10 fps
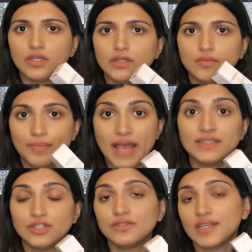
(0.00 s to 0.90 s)
You're
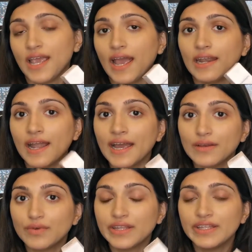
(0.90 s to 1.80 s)
best using it at
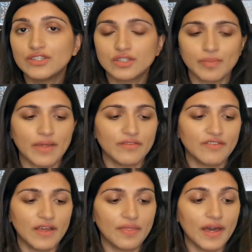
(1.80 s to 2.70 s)
night, really, just by the
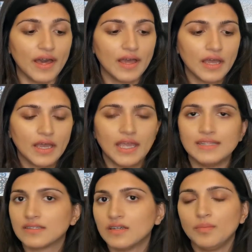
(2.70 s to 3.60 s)
fact that
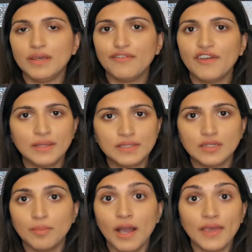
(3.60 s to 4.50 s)
it's going to be
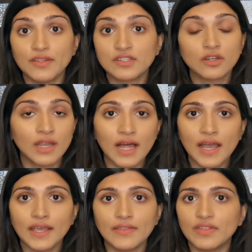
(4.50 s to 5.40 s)
affected by the
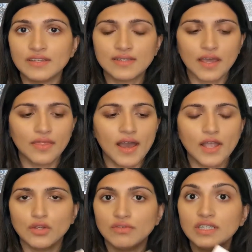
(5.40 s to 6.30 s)
sunlight and things like that.
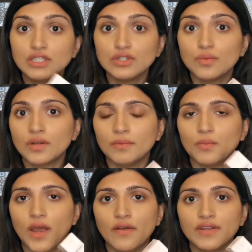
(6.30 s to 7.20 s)
And you really do want to be
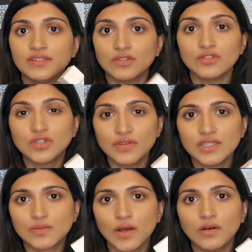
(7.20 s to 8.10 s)
wearing sunscreen
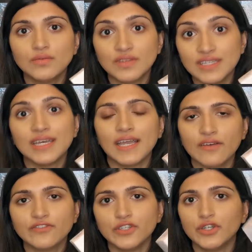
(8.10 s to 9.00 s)
as well the day
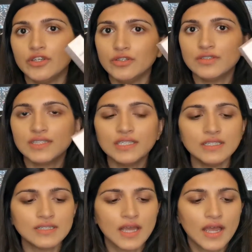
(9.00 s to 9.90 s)
after you use
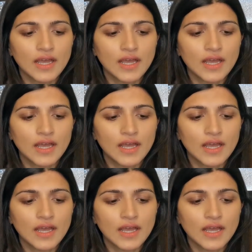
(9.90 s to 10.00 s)
this.